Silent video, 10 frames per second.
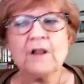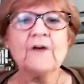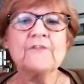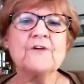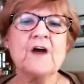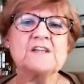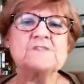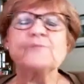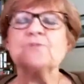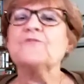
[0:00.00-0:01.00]
other
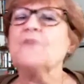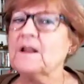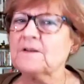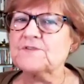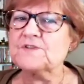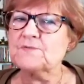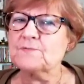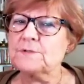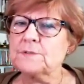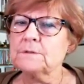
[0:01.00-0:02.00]
gospels follow suit.